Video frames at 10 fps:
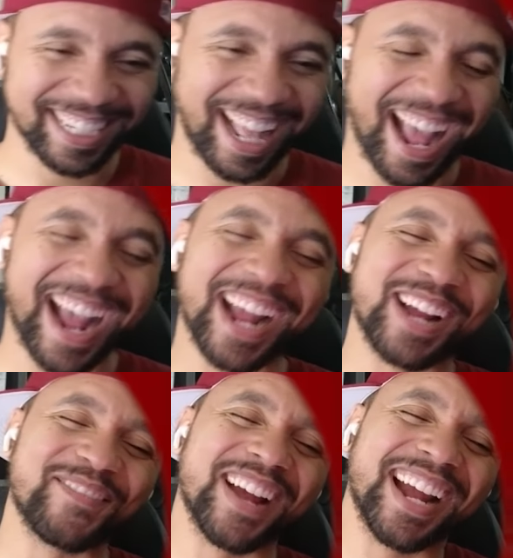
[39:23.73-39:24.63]

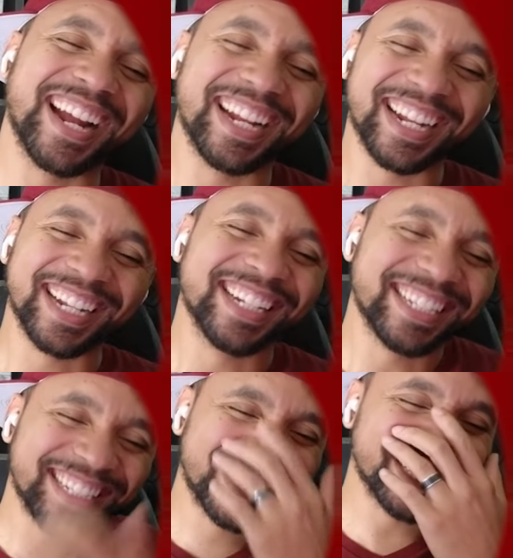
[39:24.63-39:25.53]
Hey, man,
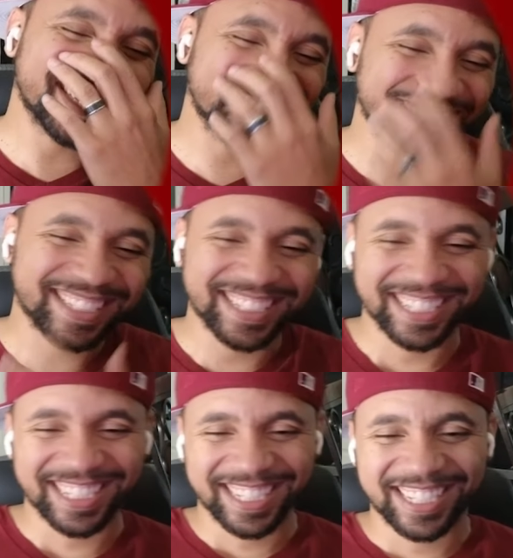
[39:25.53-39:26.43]

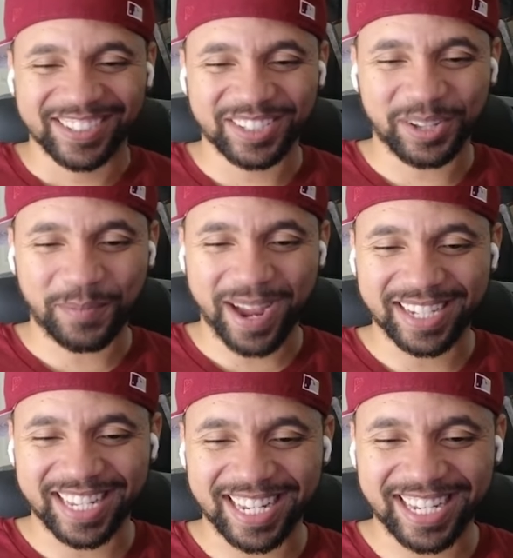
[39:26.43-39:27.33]
this was
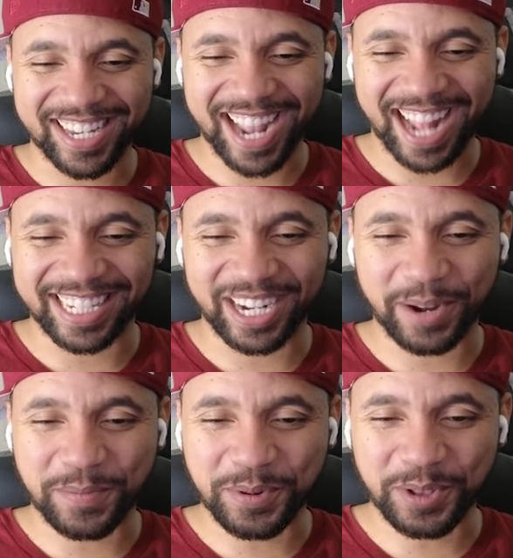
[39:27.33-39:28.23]
amazing. Then you got
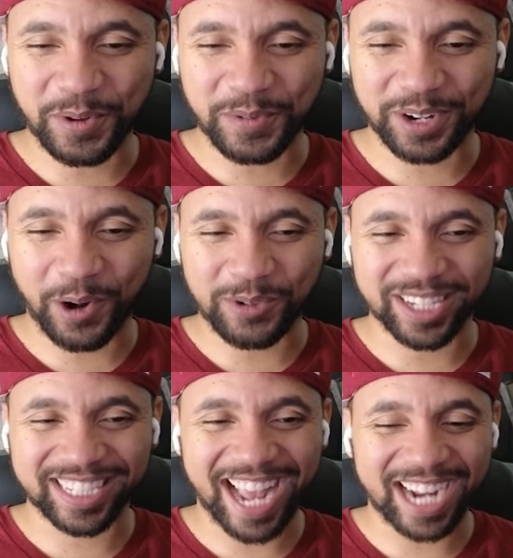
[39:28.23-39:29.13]
Deadpool over there on the
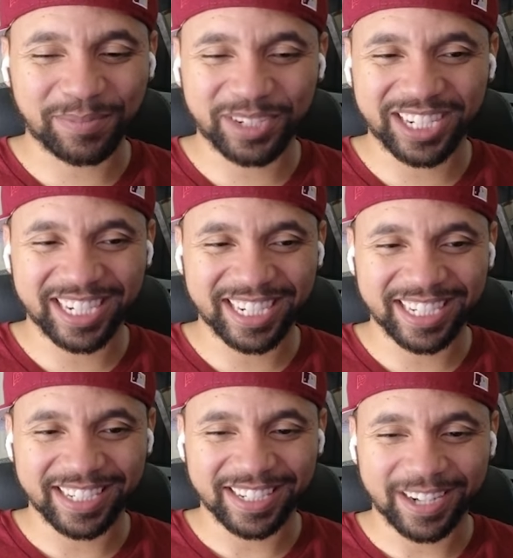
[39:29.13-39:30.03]
sax
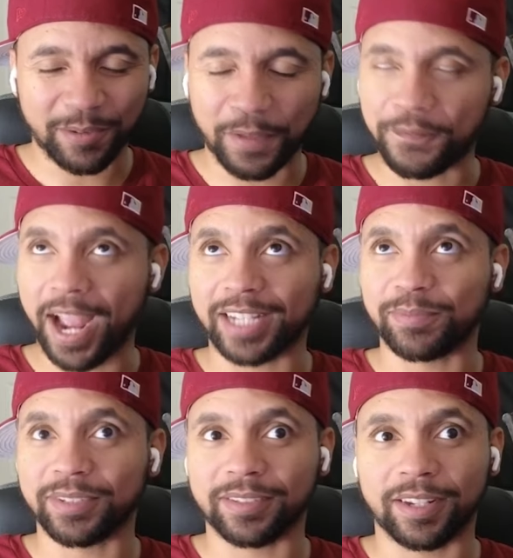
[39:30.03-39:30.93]
machine. On the fax,
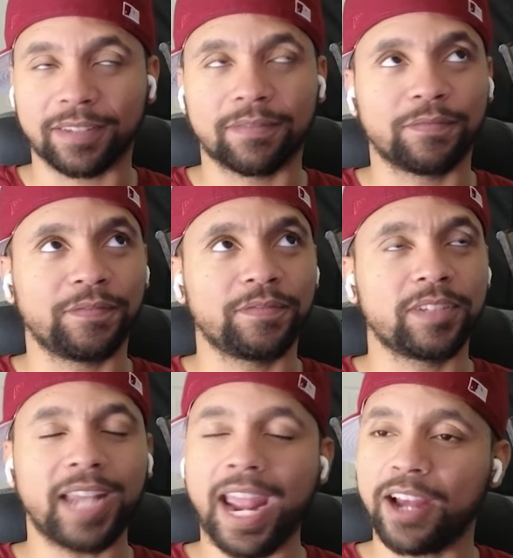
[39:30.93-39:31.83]
the
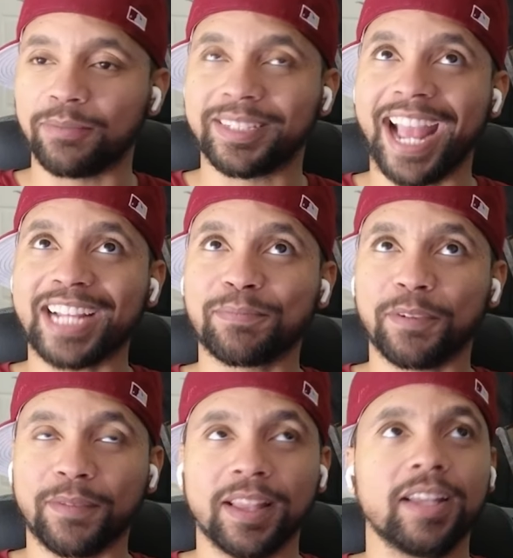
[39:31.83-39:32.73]
damn
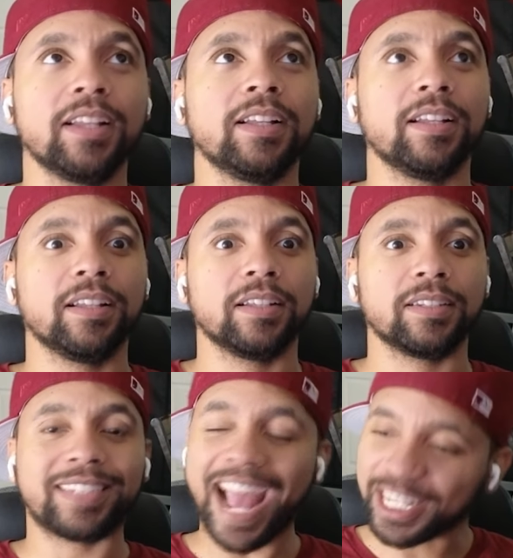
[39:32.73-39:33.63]

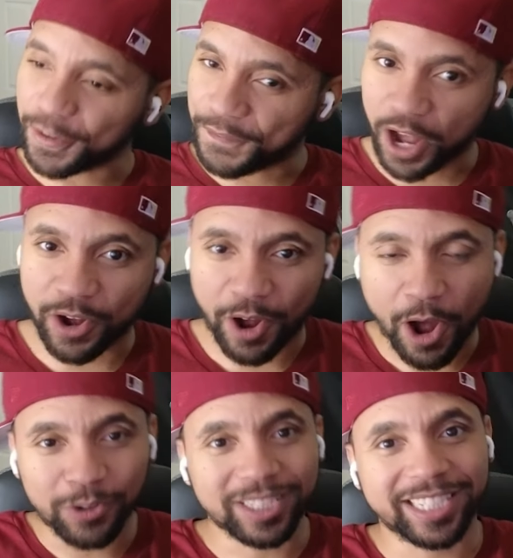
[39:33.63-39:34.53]
saxophone.
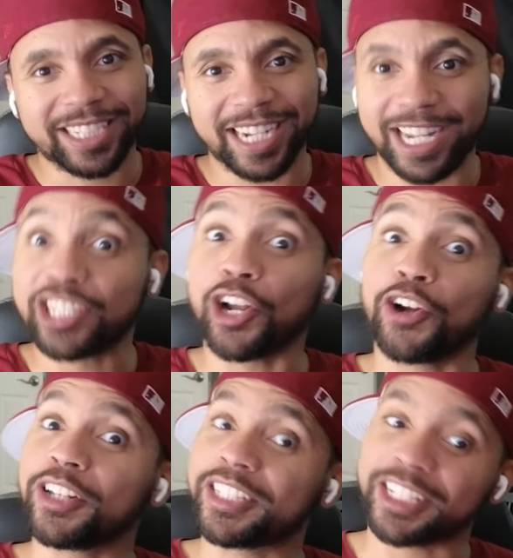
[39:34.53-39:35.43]
Holy shit, it's
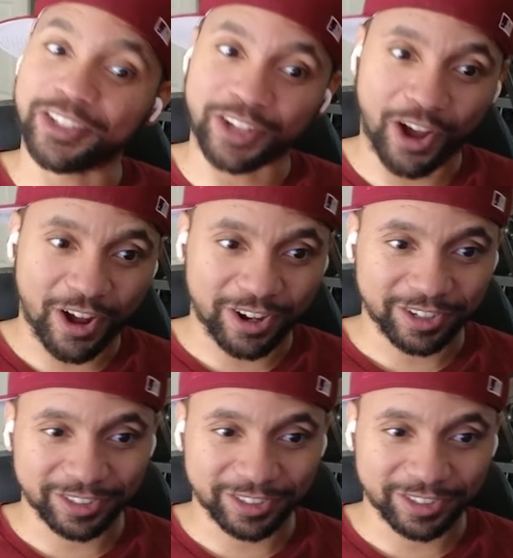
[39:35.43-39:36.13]
early still, y'all.